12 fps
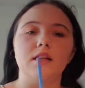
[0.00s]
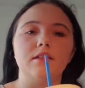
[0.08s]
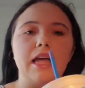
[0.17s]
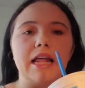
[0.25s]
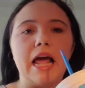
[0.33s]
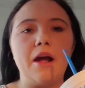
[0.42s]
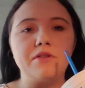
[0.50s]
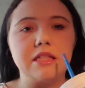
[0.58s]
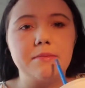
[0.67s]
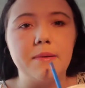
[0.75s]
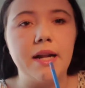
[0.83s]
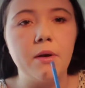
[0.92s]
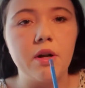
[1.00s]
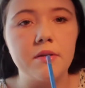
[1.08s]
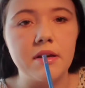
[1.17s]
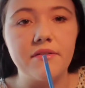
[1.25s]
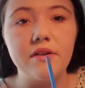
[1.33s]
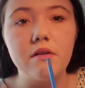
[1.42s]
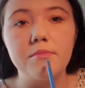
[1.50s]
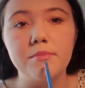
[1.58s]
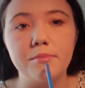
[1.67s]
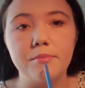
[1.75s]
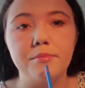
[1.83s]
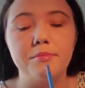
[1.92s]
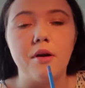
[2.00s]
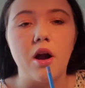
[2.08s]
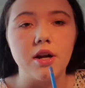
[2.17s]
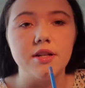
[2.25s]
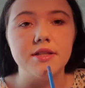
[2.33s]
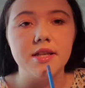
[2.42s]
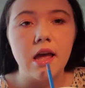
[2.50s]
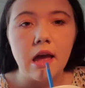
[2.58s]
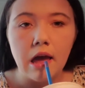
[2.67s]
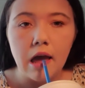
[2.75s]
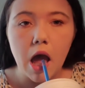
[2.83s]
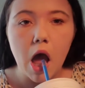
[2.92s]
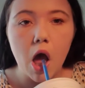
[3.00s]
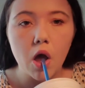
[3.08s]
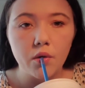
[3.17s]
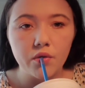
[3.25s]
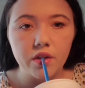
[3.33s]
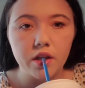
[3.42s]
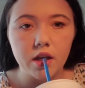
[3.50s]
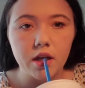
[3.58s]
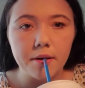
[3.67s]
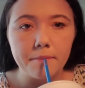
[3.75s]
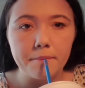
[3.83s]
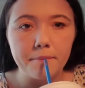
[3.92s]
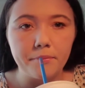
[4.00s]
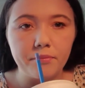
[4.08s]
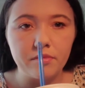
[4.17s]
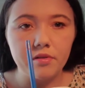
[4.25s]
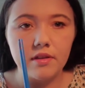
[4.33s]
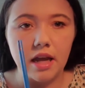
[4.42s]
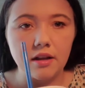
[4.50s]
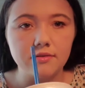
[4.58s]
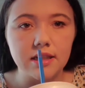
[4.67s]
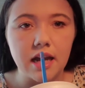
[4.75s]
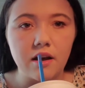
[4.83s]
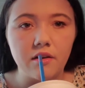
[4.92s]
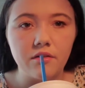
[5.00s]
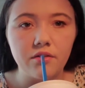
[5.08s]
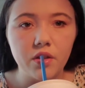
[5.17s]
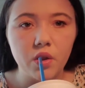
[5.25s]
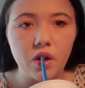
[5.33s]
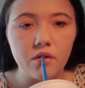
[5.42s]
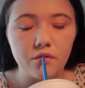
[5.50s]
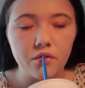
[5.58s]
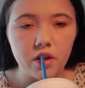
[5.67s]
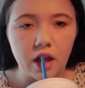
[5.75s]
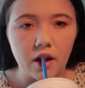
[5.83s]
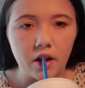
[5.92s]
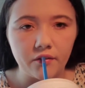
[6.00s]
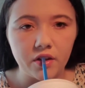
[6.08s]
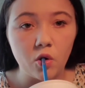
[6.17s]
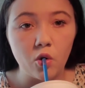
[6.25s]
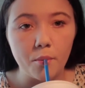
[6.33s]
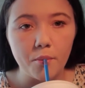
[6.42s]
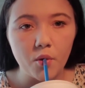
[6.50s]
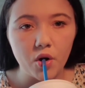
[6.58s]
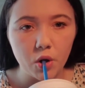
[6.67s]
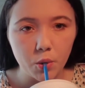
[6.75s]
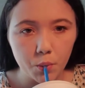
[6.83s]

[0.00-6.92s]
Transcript: that I was explaining one of my favorite parts of the downtown of the old port.